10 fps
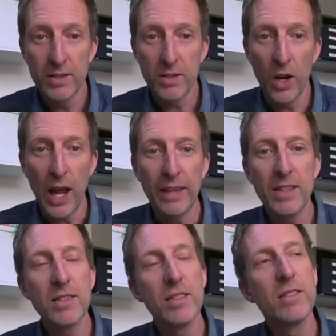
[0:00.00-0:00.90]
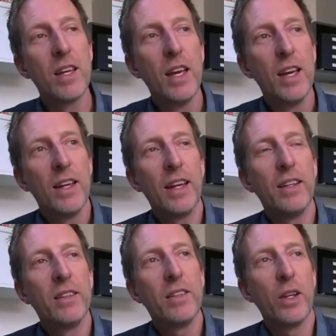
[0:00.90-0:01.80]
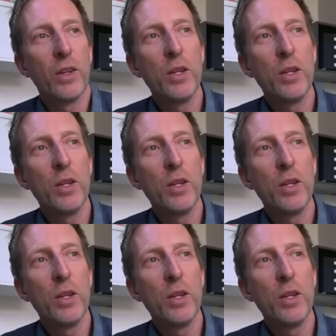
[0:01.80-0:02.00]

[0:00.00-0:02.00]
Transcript: So, okay. and this is, and you know,